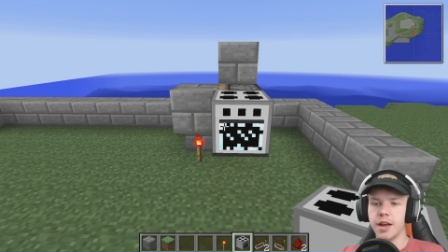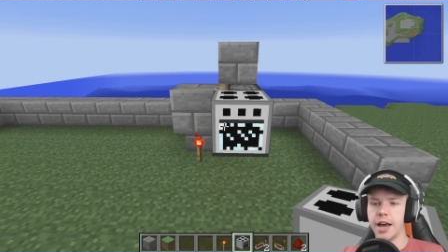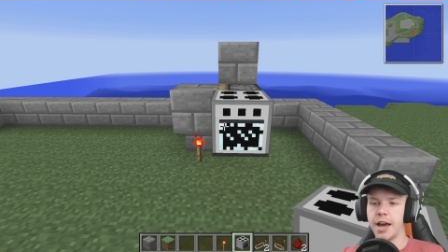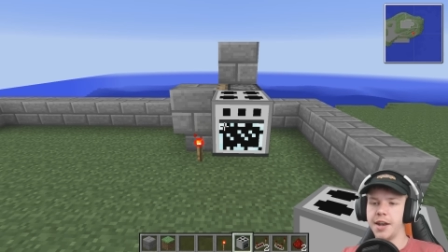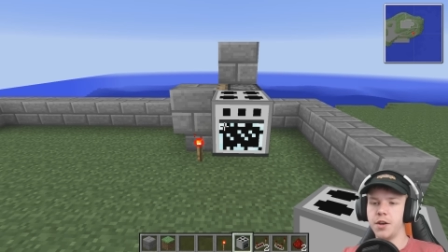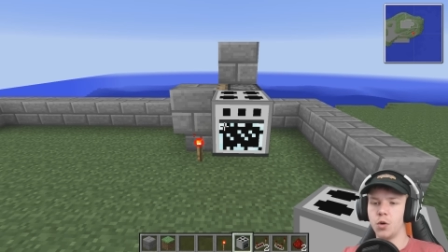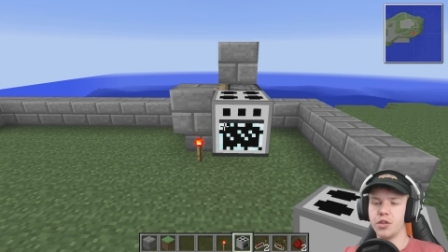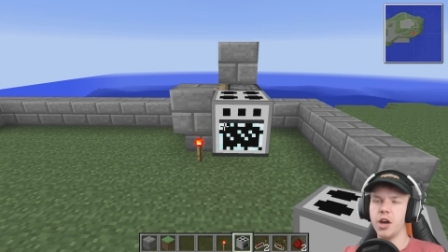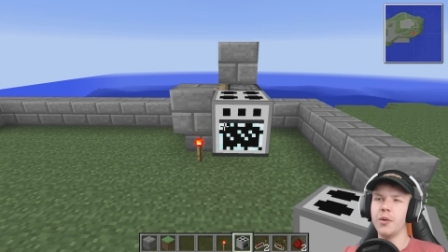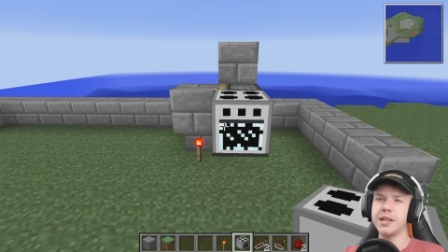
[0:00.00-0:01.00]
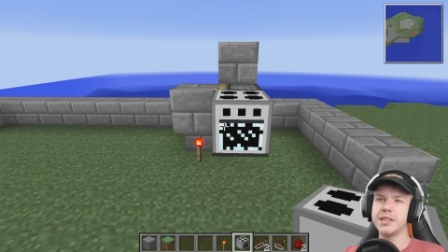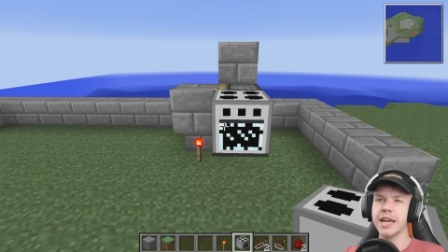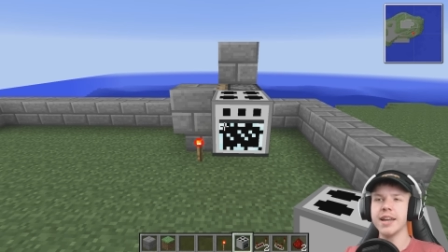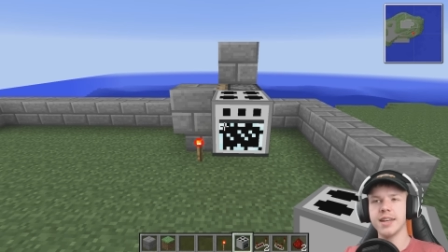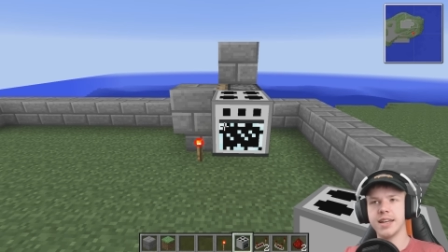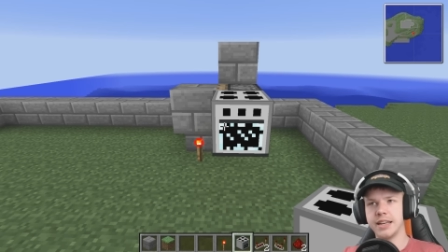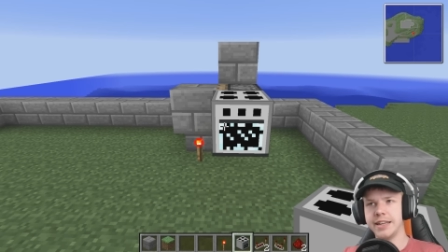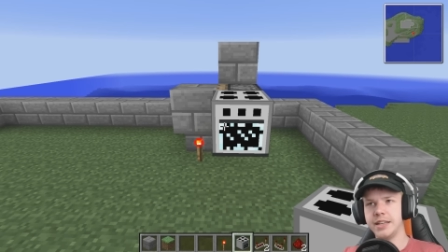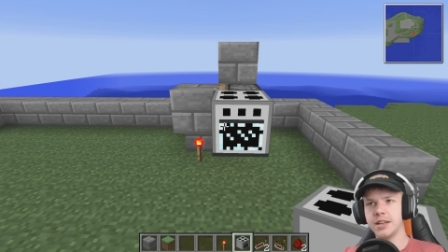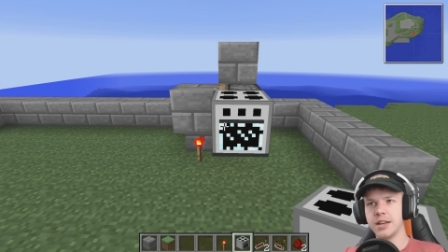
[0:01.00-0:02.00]
And although it
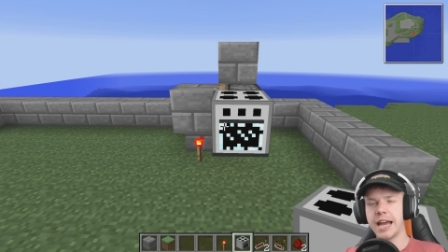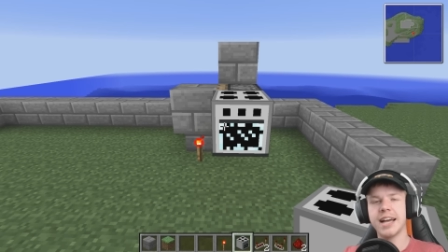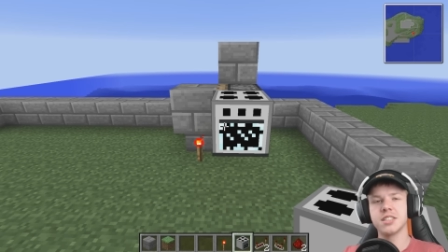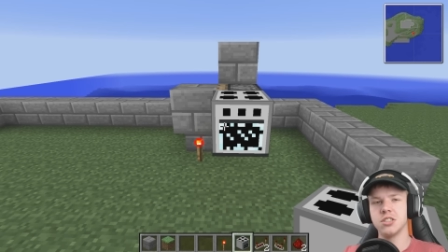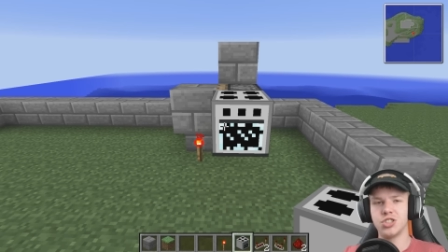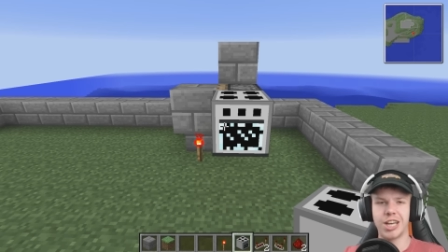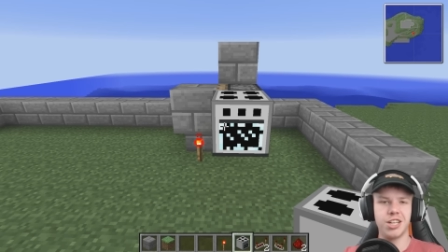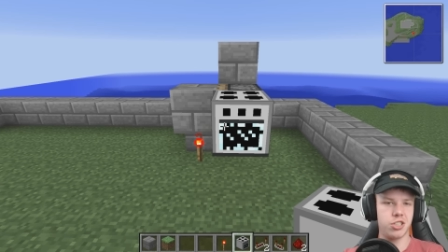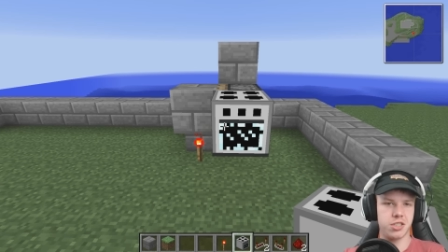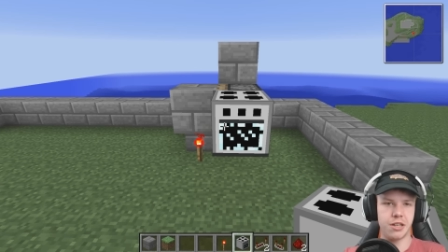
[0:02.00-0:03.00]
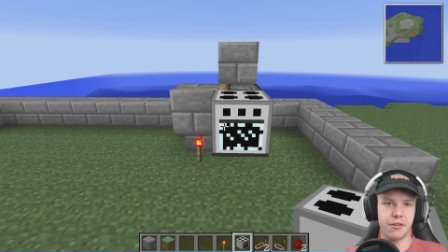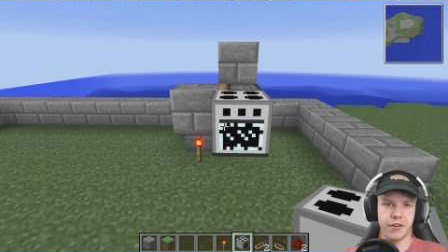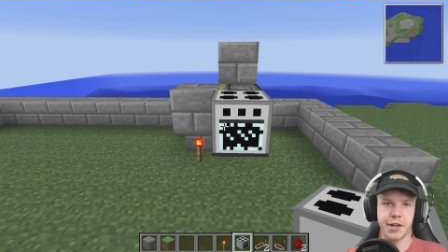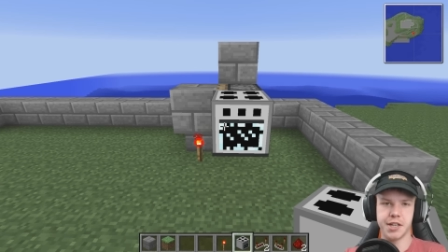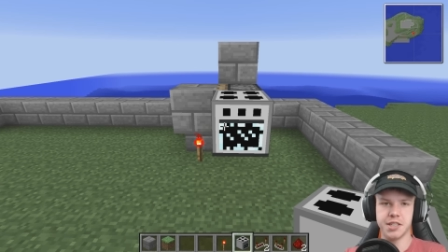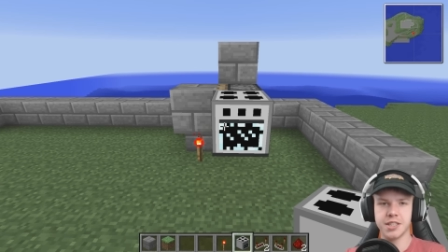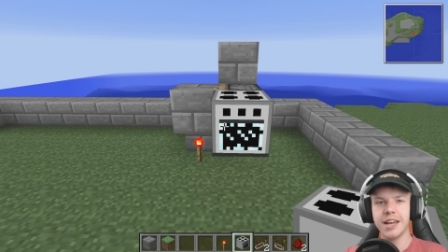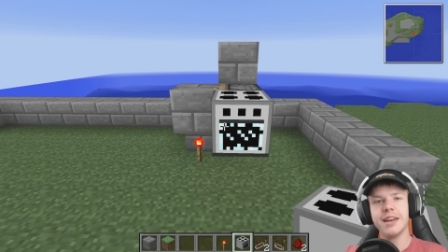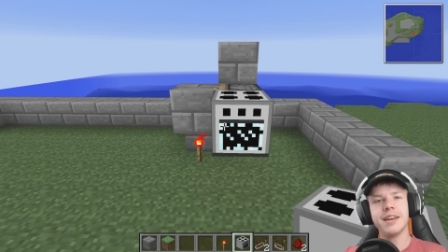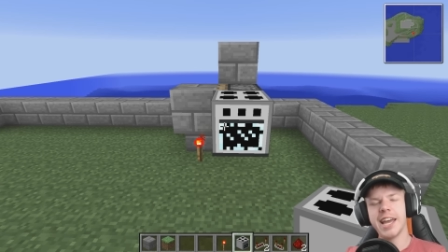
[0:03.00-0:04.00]
technically hasn't changed, it's still a furnace.
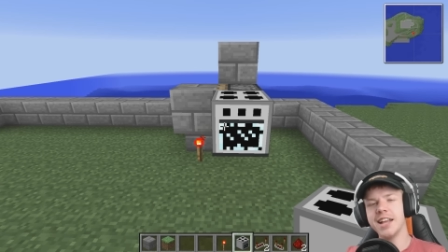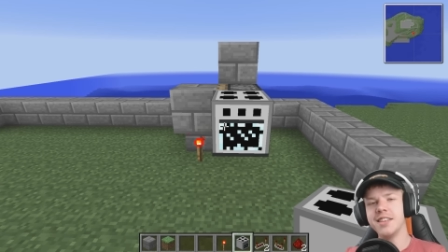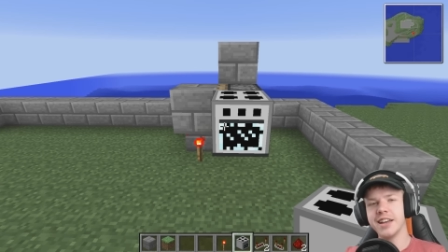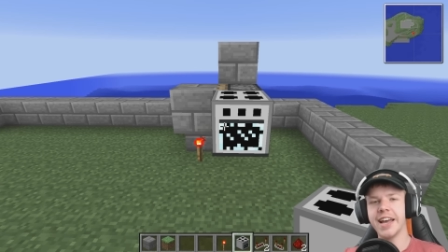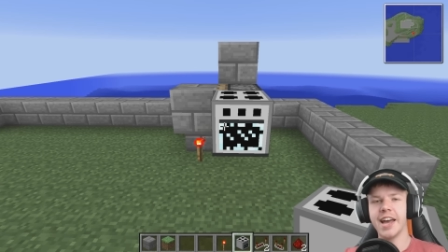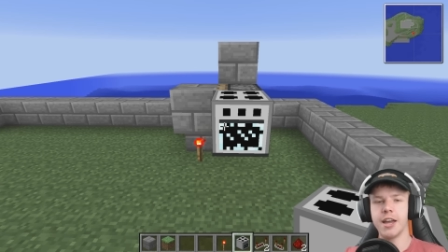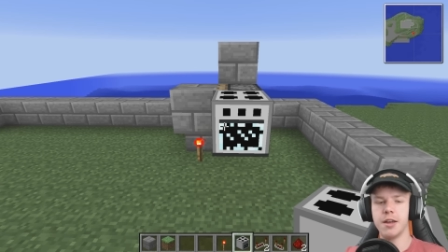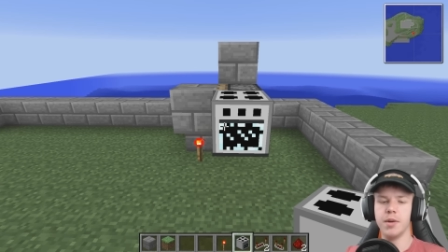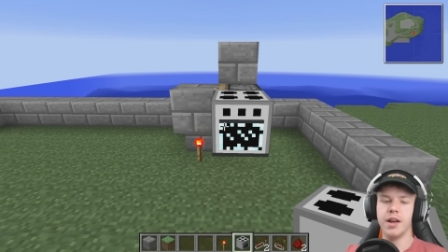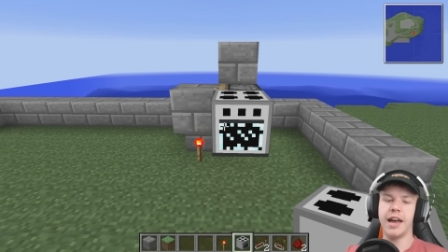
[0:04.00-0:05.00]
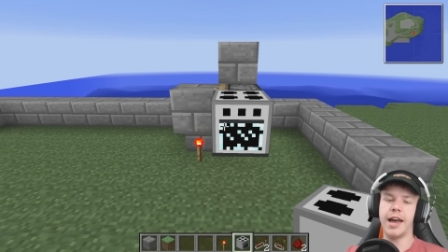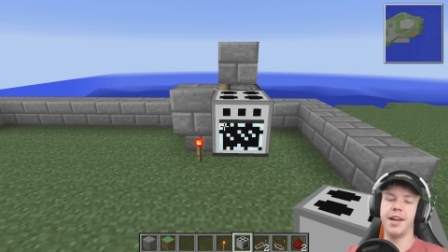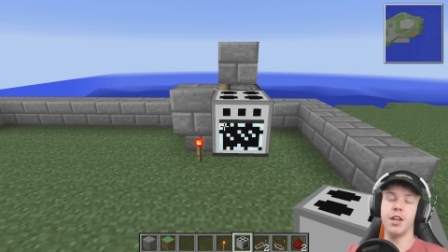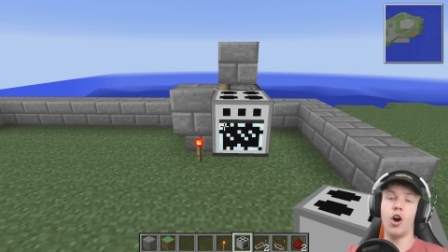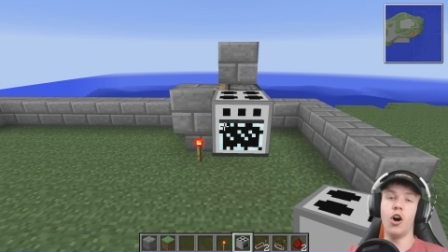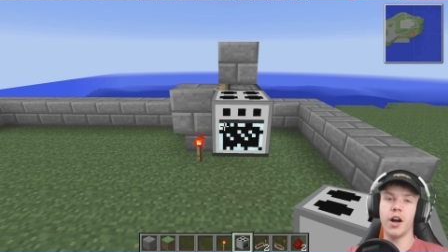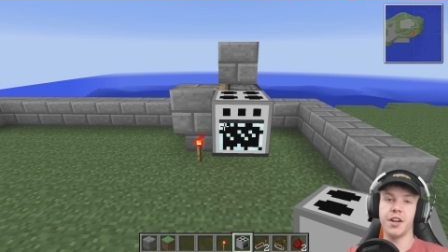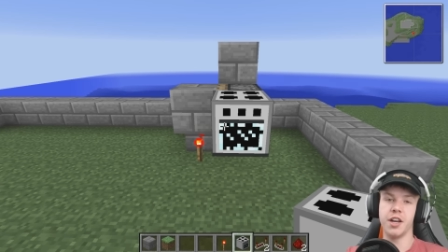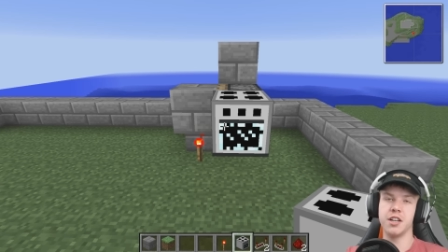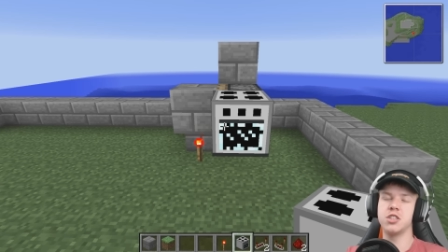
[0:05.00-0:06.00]
In the game, a
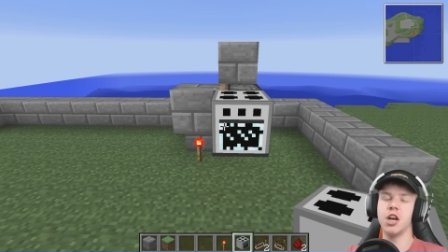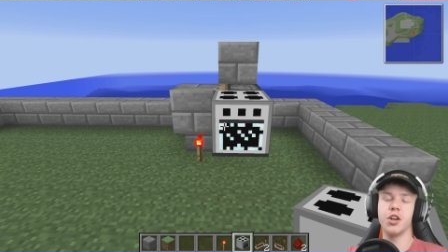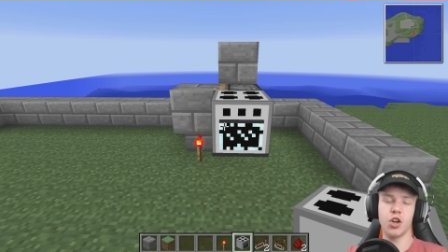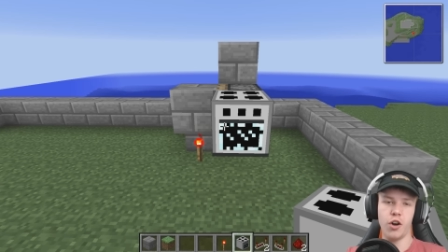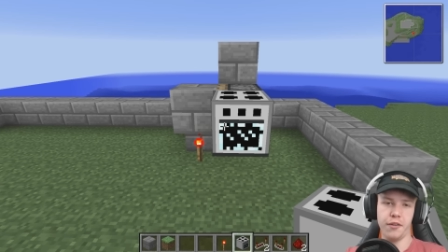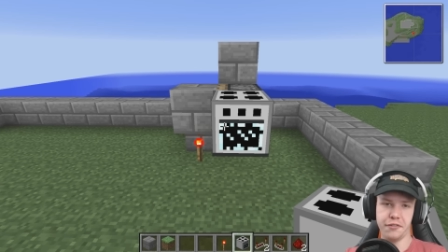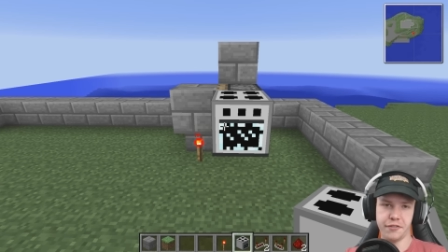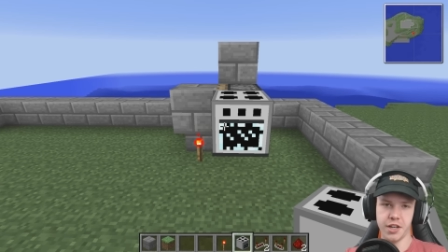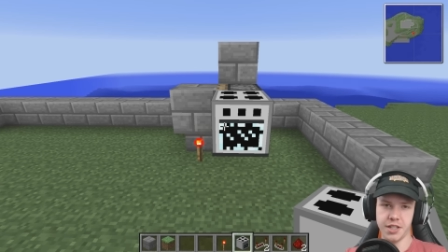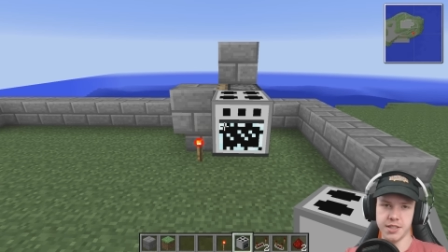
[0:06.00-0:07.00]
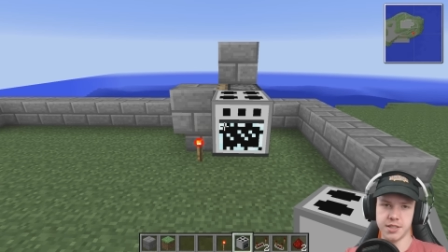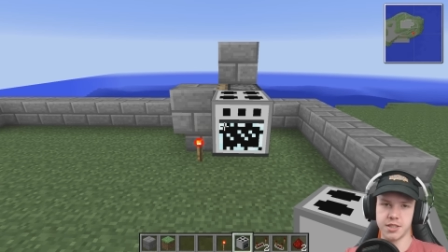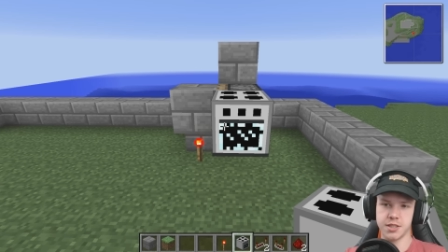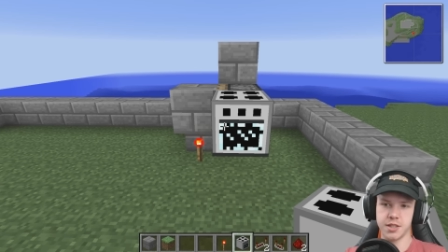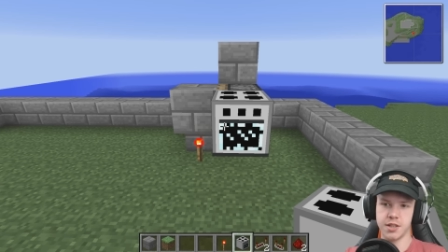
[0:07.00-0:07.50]
an, a turned off furnace